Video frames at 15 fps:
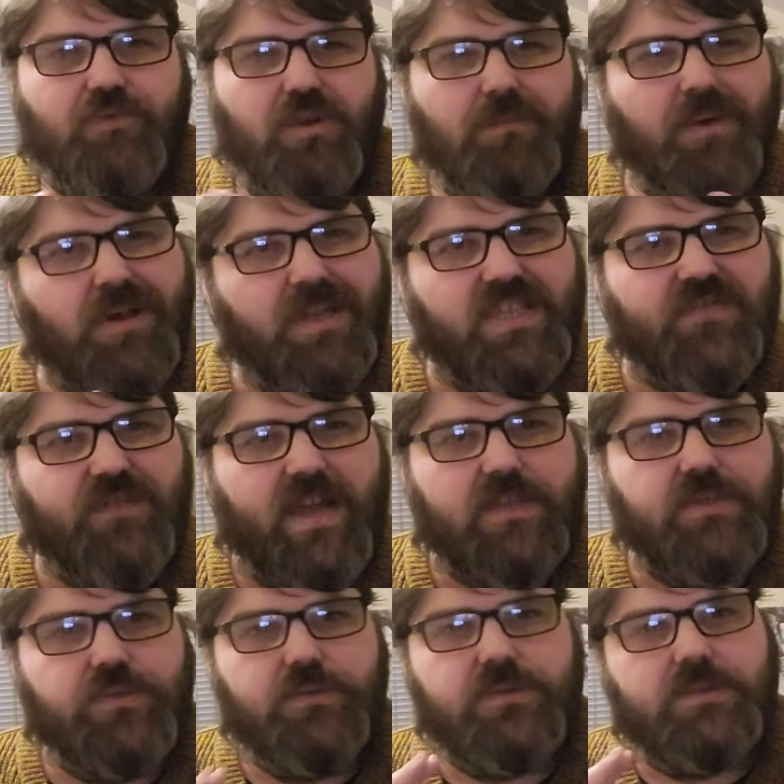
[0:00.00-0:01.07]
robotics
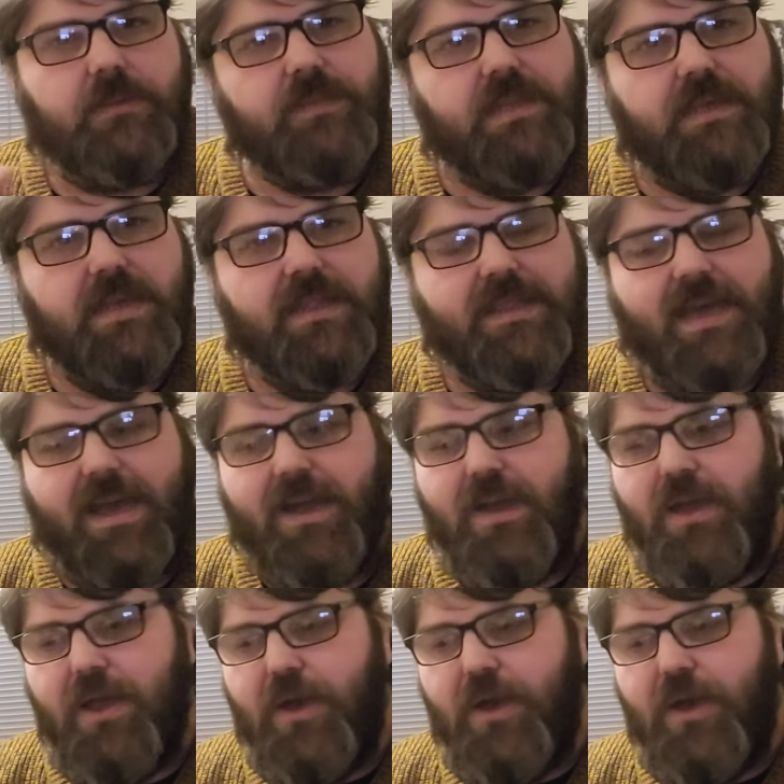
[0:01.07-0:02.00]
factory or something like that,